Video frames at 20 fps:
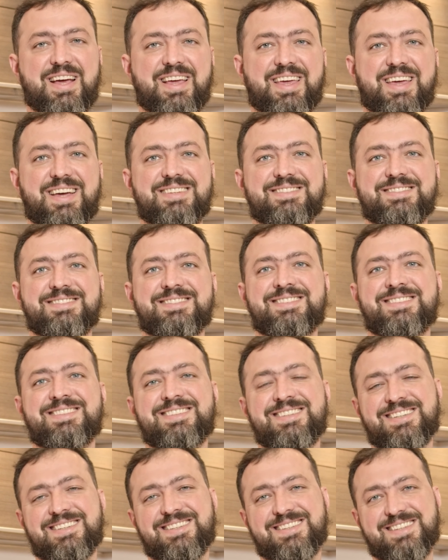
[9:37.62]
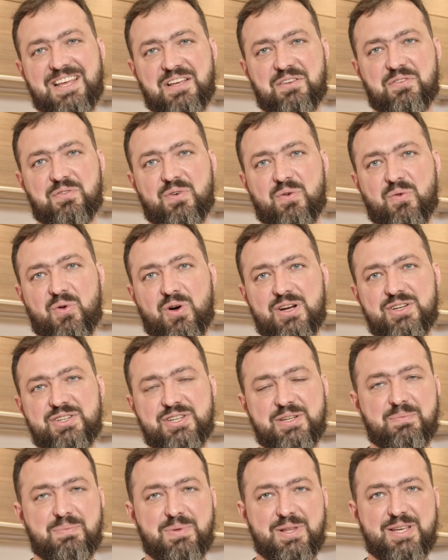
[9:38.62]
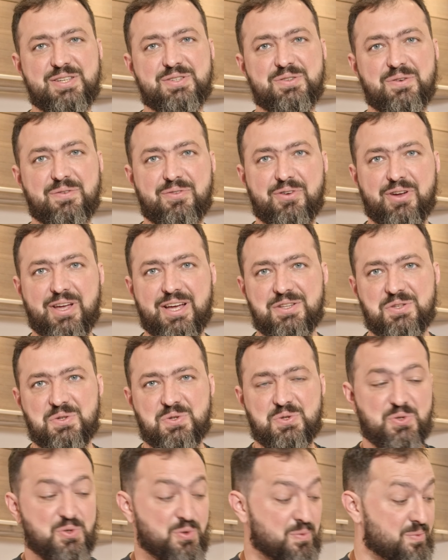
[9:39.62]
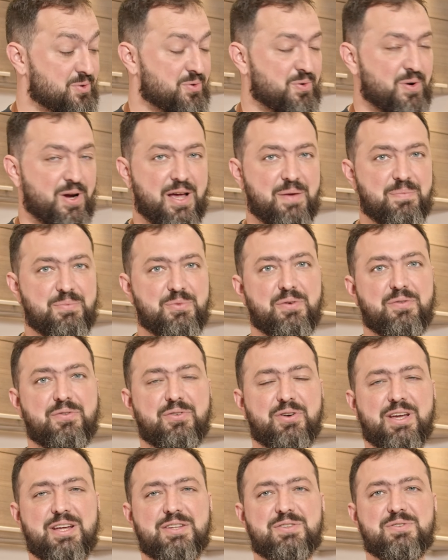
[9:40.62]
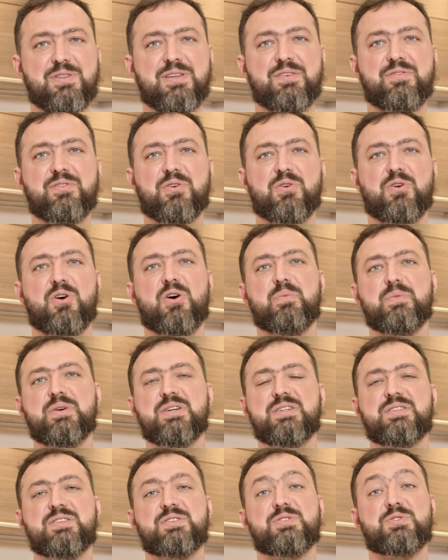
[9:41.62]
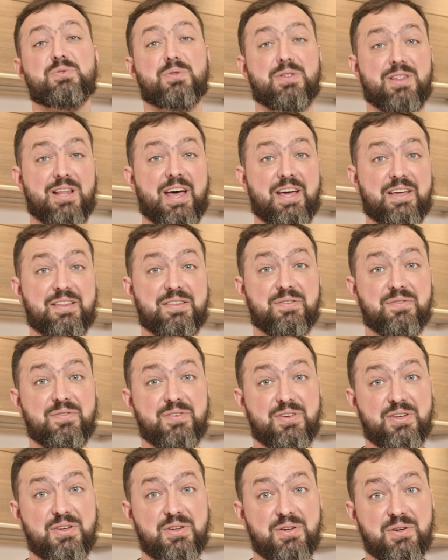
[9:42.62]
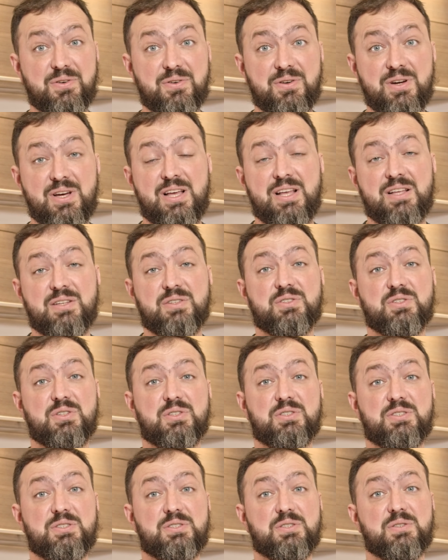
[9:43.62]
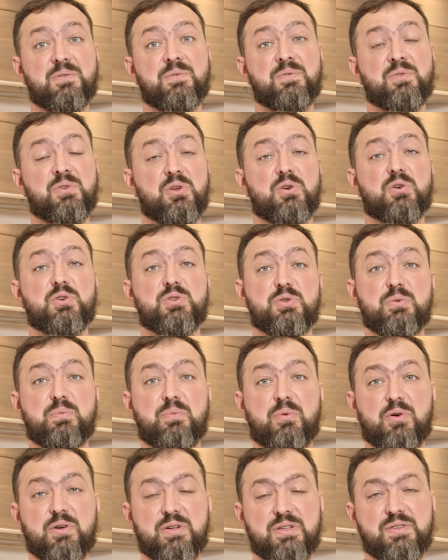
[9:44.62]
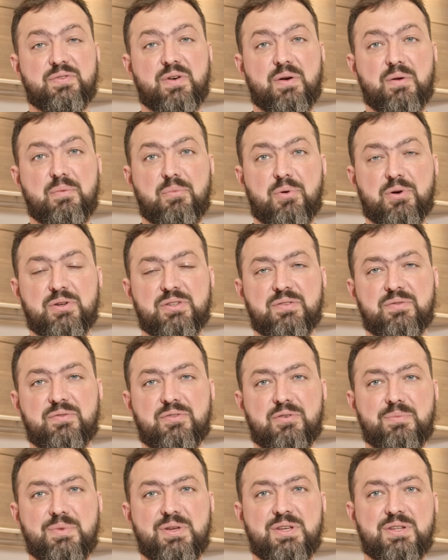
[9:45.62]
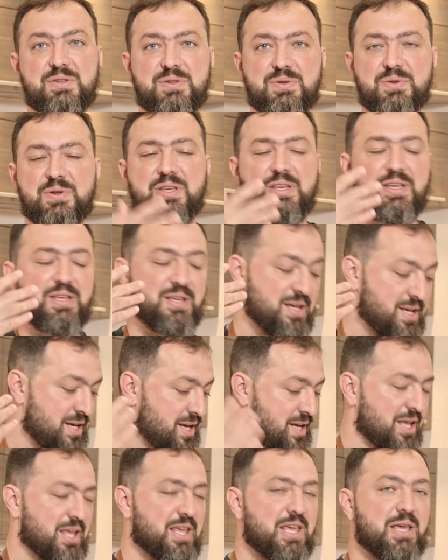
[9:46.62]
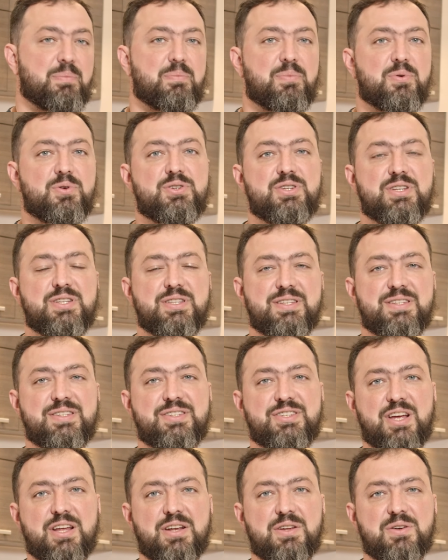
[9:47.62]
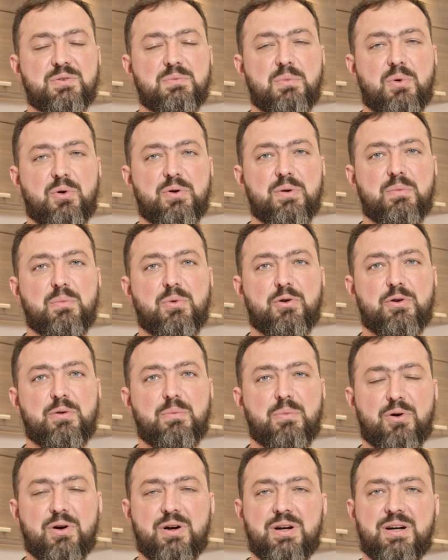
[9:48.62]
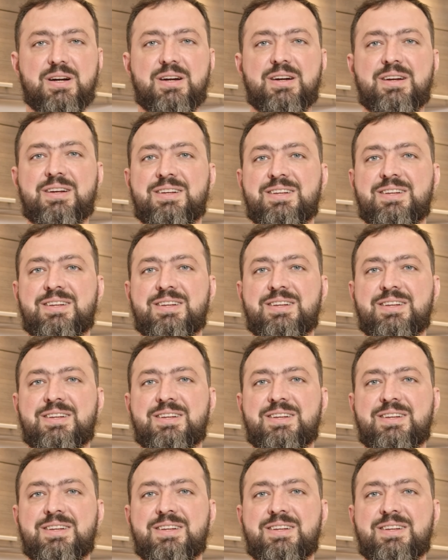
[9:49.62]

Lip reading: Again, thanks for watching. Please don't forget to subscribe. Don't forget to leave your comments, to like the video. So your support is very important for me to keep pushing this channel more and more and more.